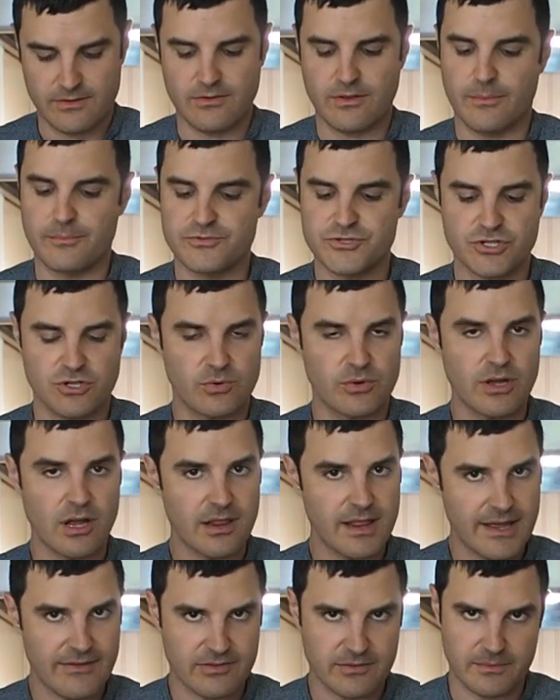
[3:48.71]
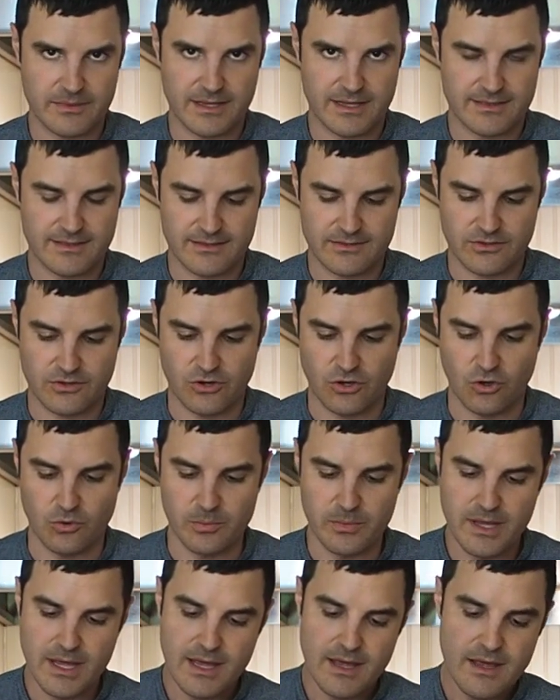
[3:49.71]
I'm sure we all have something like this at
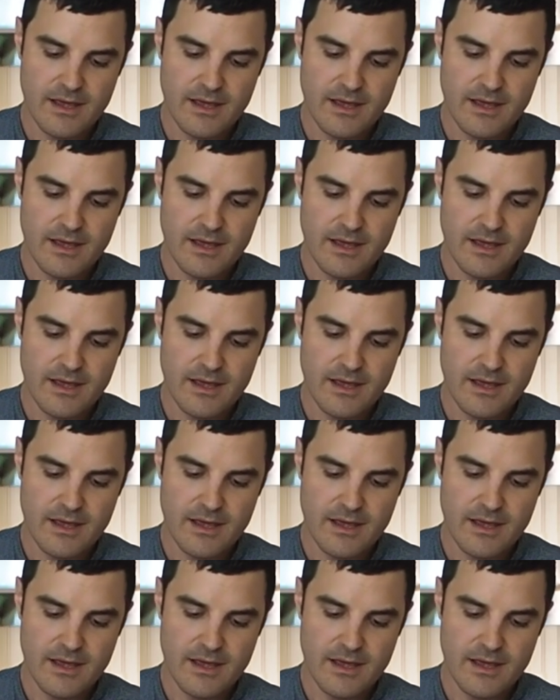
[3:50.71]
home.